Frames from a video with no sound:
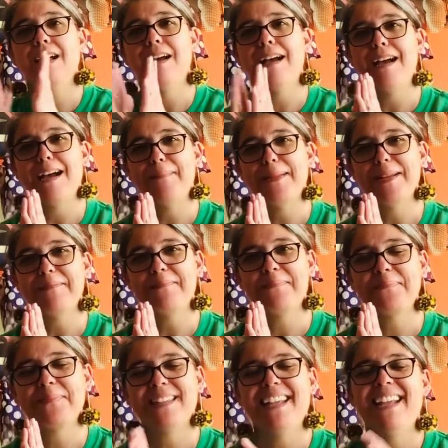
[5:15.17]
Amen.
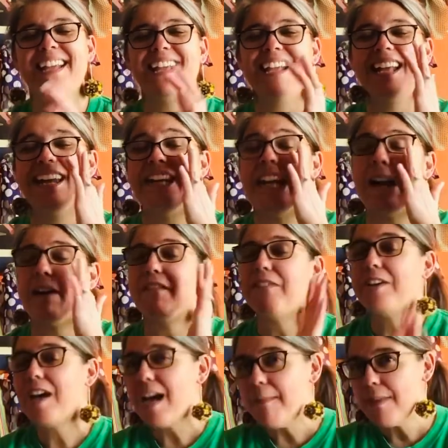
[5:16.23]
Now I've
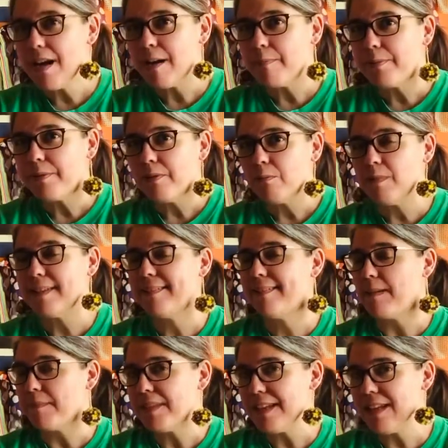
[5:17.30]
come up with
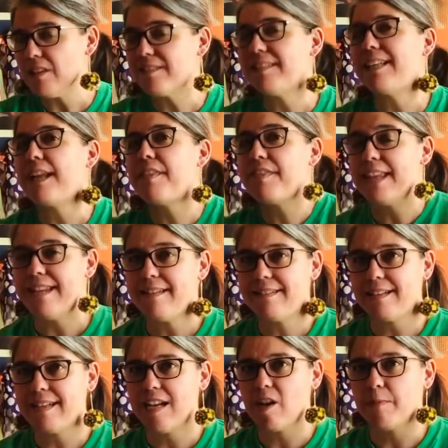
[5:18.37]
something else that I think is
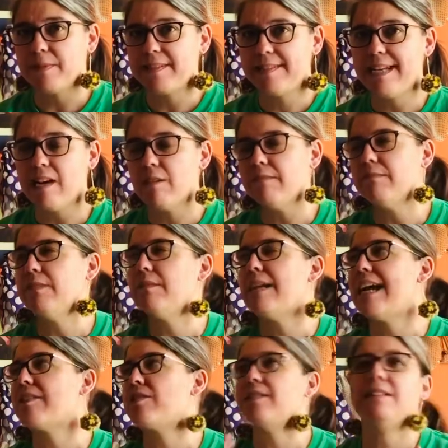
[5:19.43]
going to help us. Now,
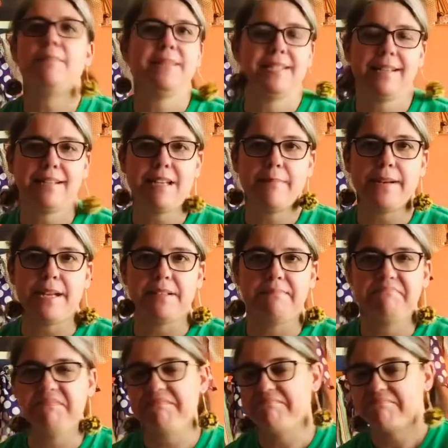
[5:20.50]
actually, let me take that back.
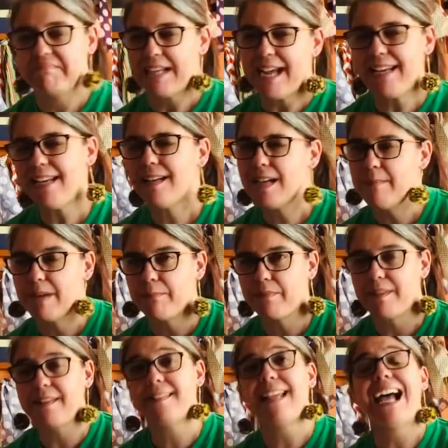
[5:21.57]
I didn't come up with
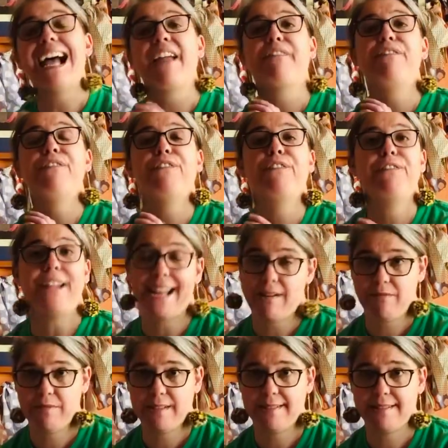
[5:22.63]
this. I
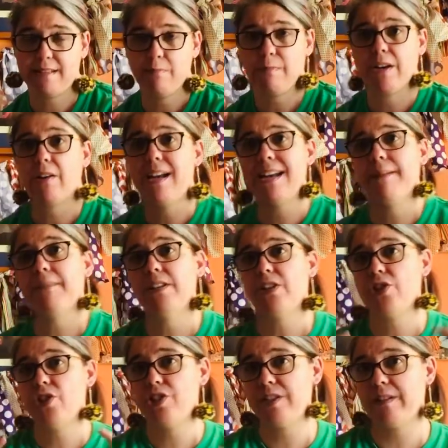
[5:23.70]
found this somewhere and I'm going to
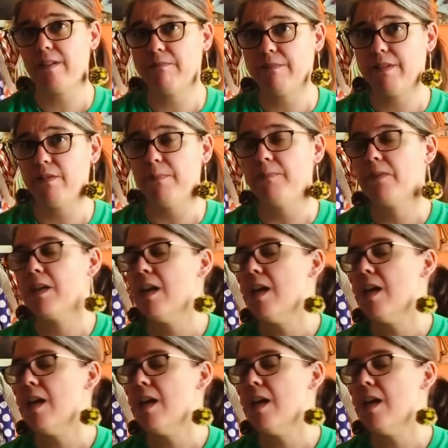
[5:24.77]
share it with you.